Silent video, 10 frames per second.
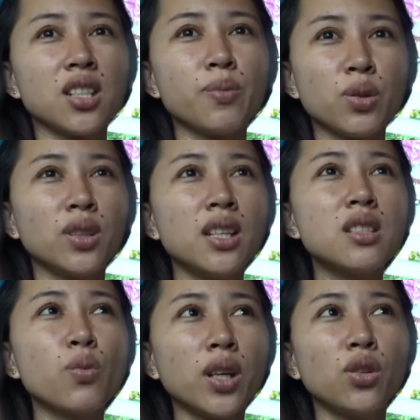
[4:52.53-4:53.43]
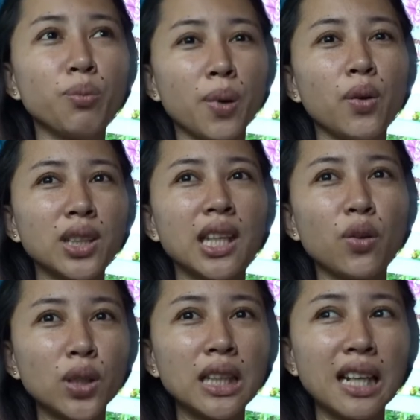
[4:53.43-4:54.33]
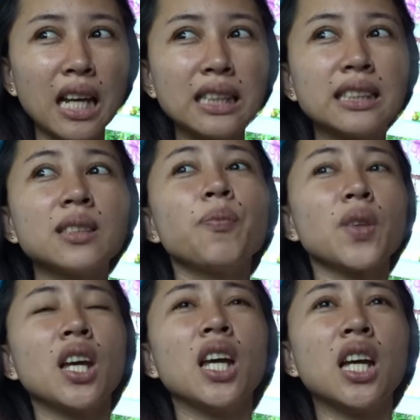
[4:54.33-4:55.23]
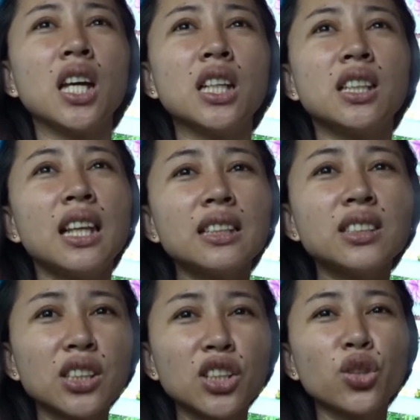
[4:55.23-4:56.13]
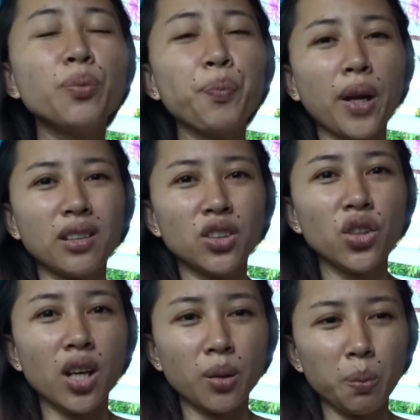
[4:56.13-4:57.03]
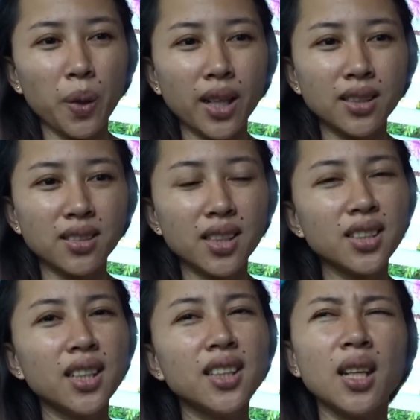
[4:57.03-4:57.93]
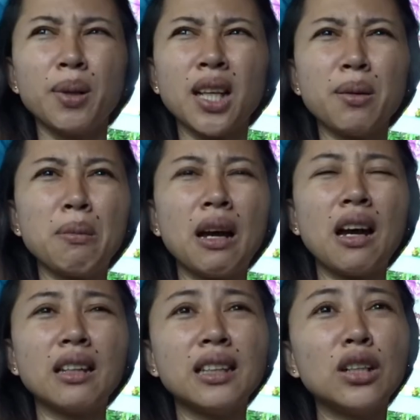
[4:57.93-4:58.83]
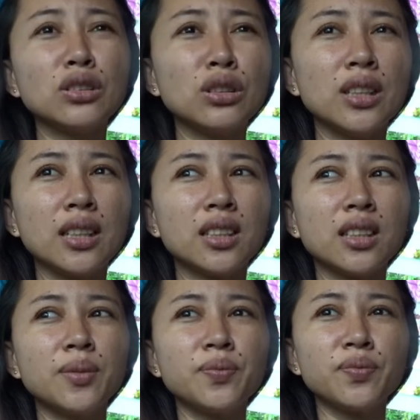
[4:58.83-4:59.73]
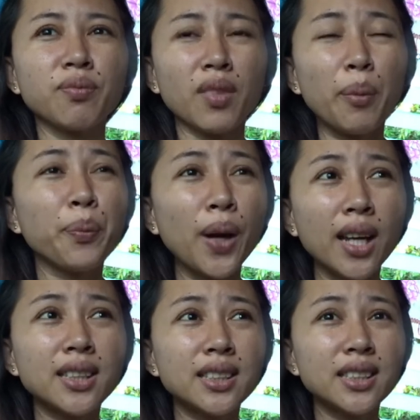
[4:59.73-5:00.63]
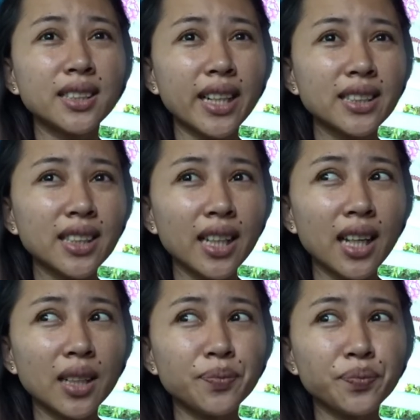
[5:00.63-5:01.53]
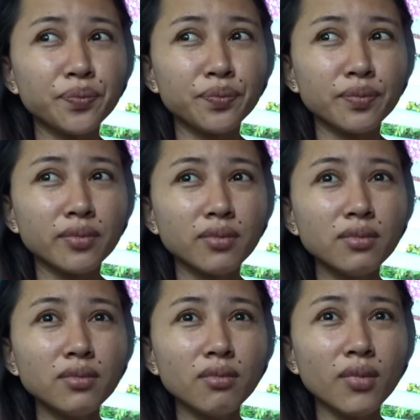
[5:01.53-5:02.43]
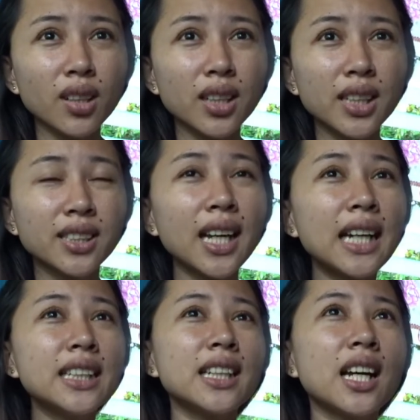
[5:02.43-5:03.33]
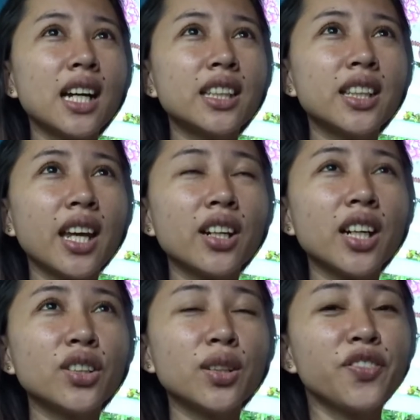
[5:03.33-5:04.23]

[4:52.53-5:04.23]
So, that's why yung buy one take one nila is lesser compared to our price. Kasi hindi naman kami makaka-down to that price kasi nga sa kanila, they're a